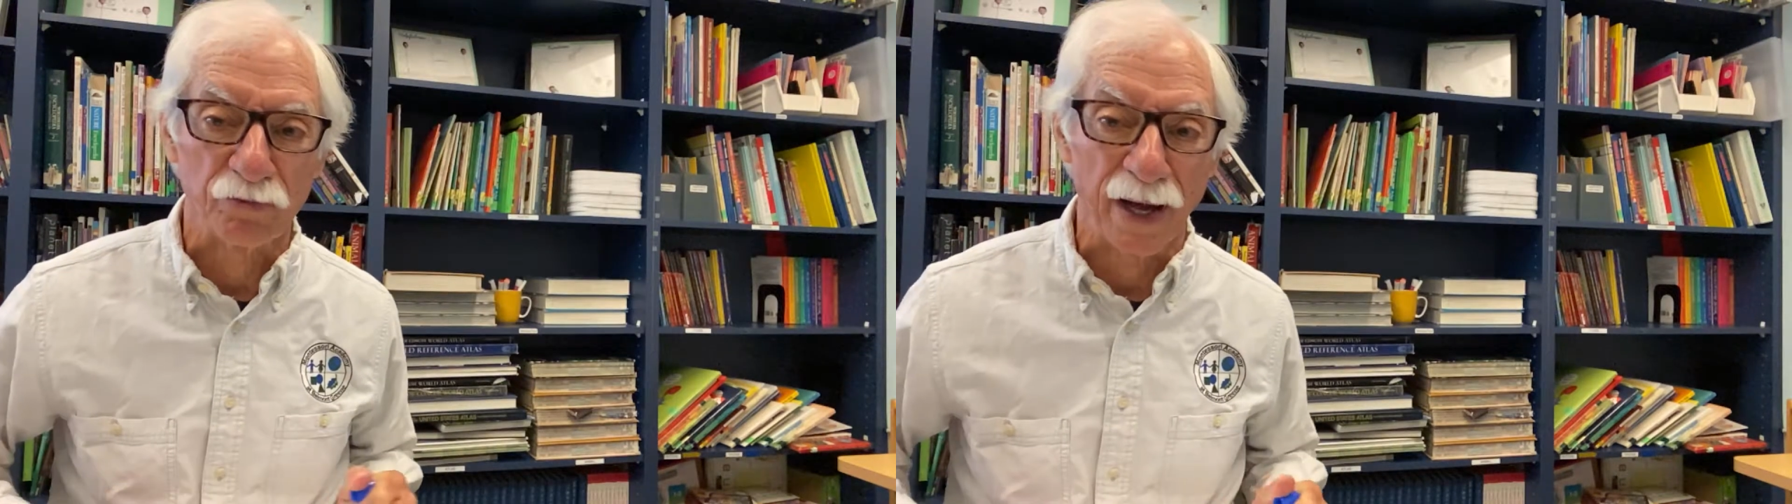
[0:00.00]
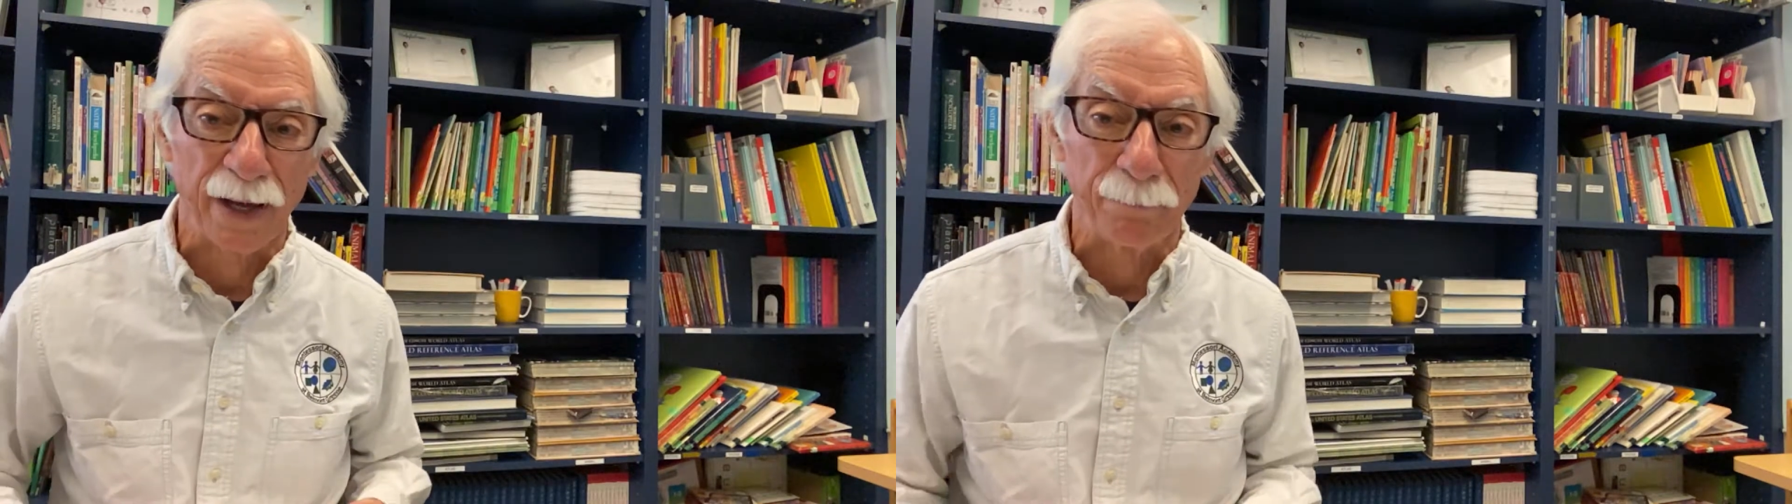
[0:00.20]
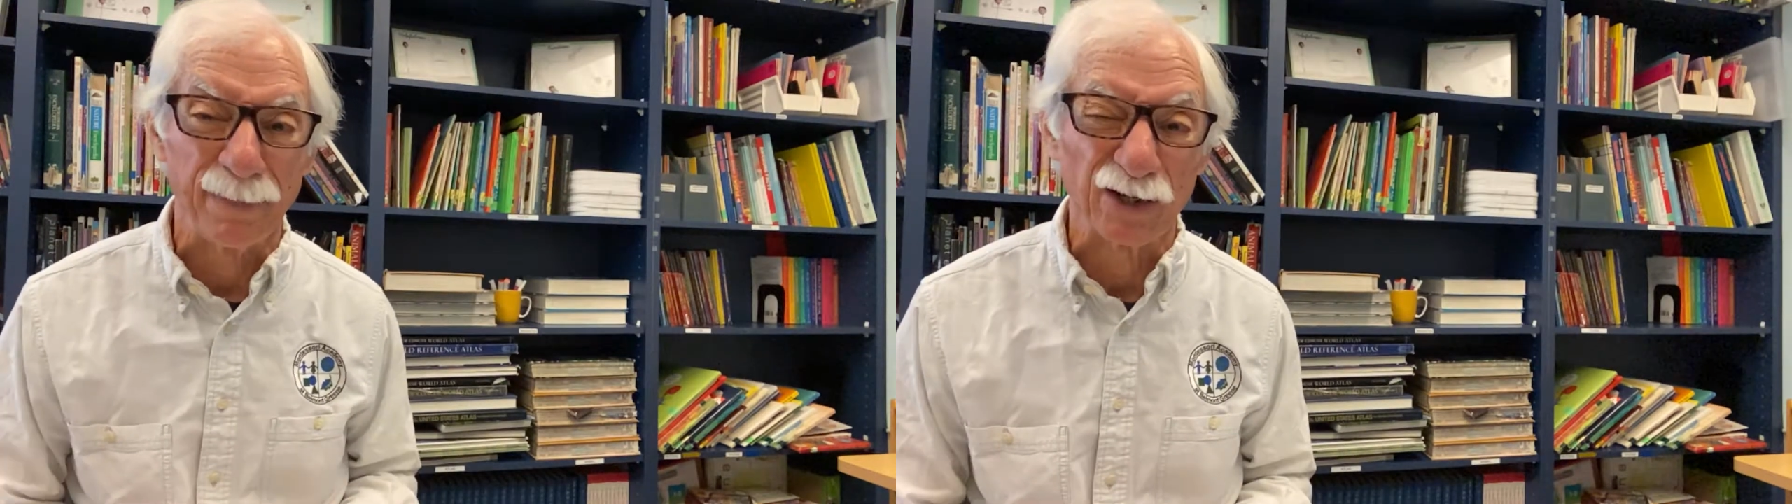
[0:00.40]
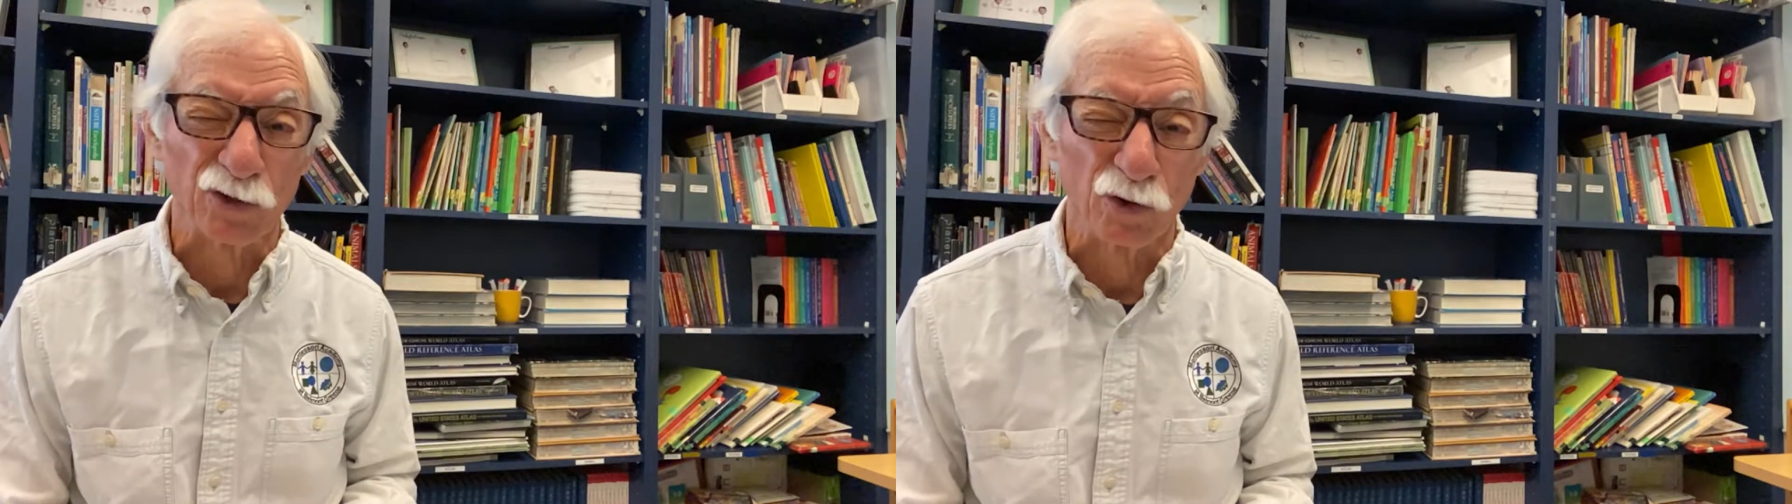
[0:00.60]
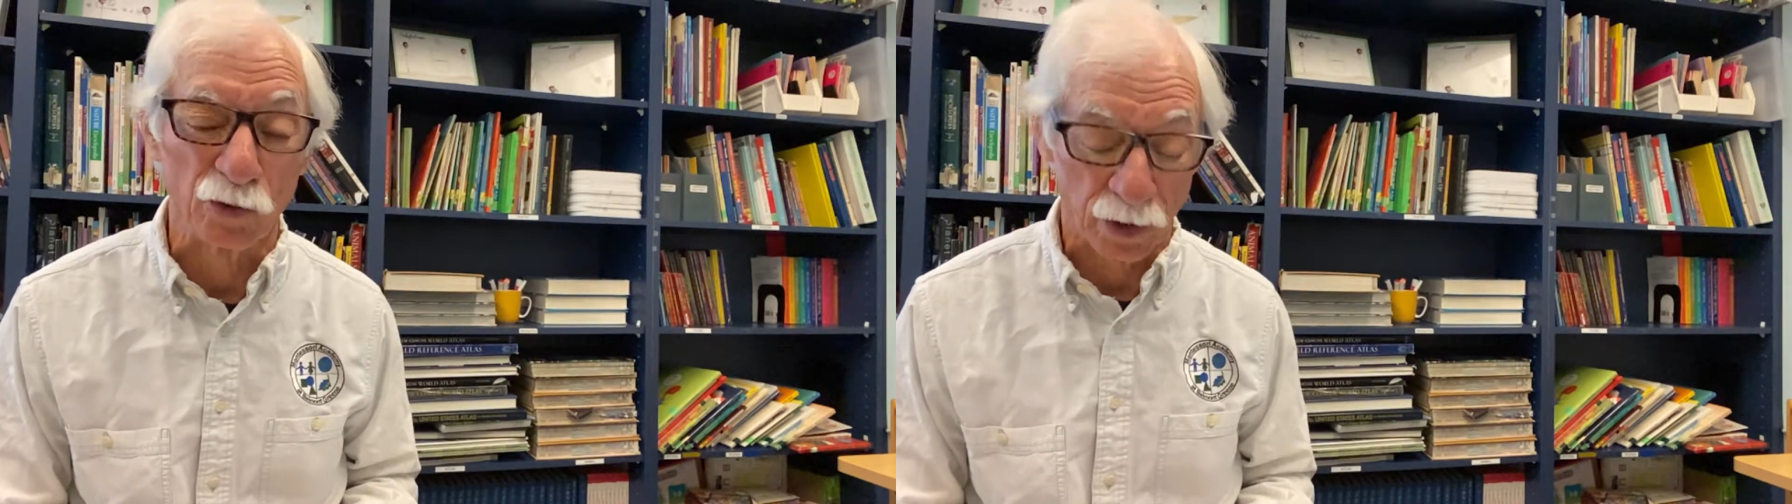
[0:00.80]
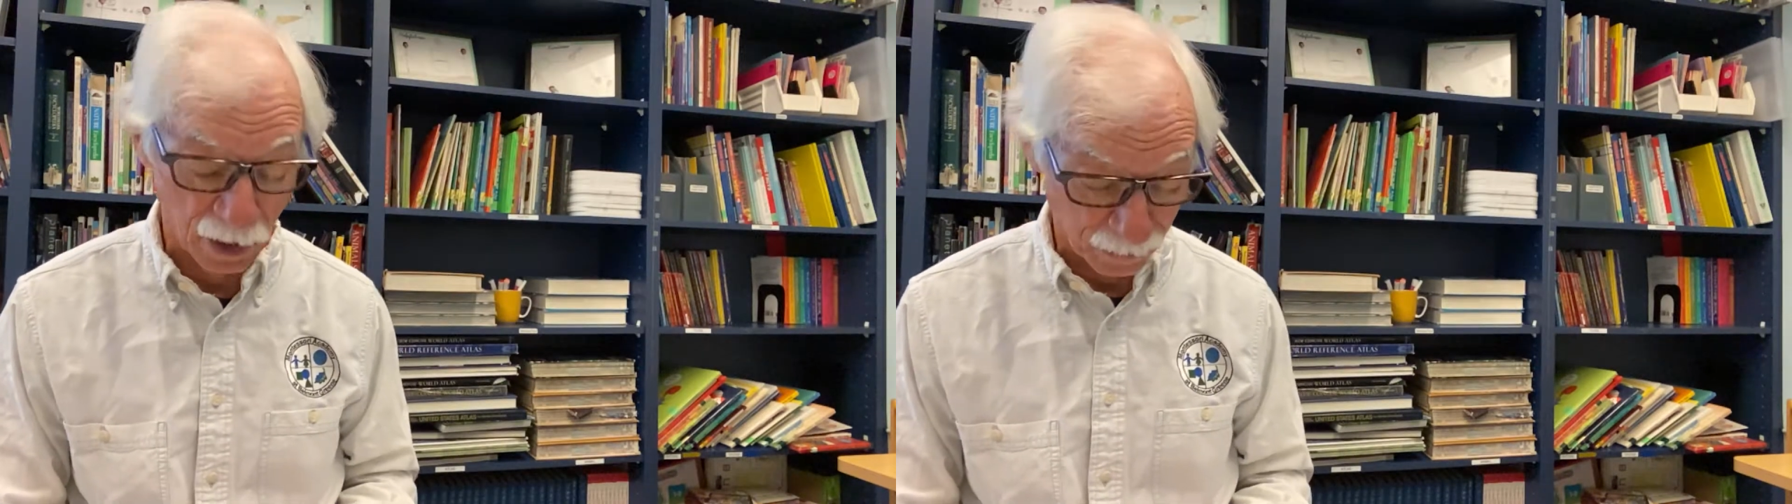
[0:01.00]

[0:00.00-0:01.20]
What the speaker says: my mental